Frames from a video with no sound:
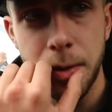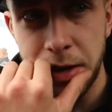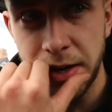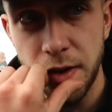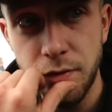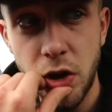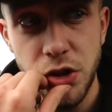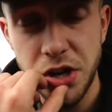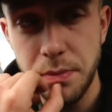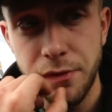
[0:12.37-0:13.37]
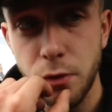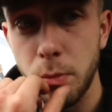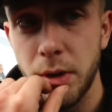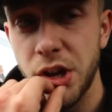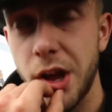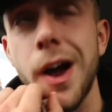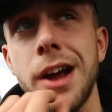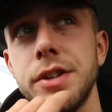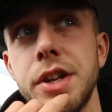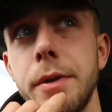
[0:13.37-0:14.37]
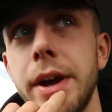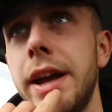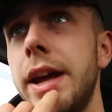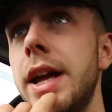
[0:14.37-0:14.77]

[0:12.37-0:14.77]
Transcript: I mean, I've not done it before, but I know how to do it.